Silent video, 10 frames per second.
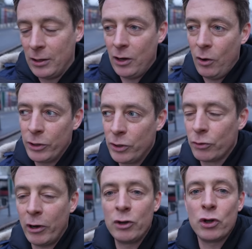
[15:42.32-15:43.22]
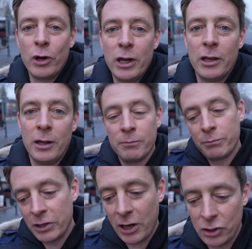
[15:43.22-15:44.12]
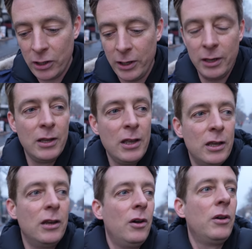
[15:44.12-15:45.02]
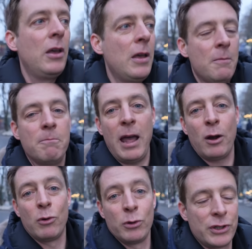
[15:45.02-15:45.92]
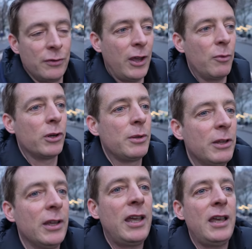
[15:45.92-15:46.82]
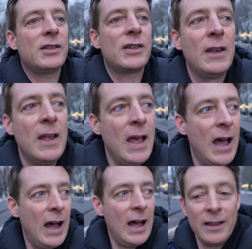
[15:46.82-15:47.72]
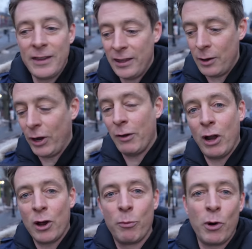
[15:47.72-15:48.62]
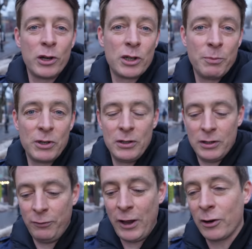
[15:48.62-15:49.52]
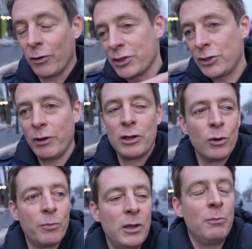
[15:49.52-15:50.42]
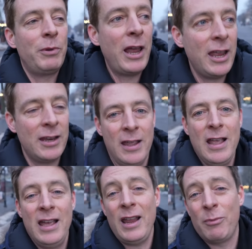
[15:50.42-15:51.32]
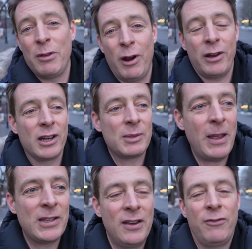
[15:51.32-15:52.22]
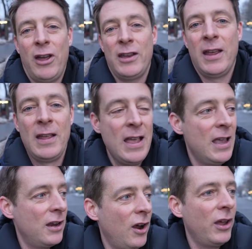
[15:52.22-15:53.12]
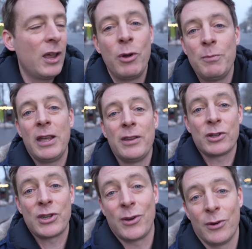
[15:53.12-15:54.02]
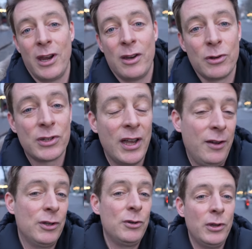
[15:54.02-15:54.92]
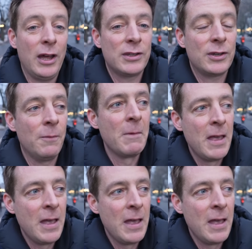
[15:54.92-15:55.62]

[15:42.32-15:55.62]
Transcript: know, with Ukraine joining and potentially, you know, Belarus, if that were to be the case. Then they would have a longer border to defend across the great European plain. That would be rather expensive, and, you know, it wouldn't be in their security interest to have to do that. So,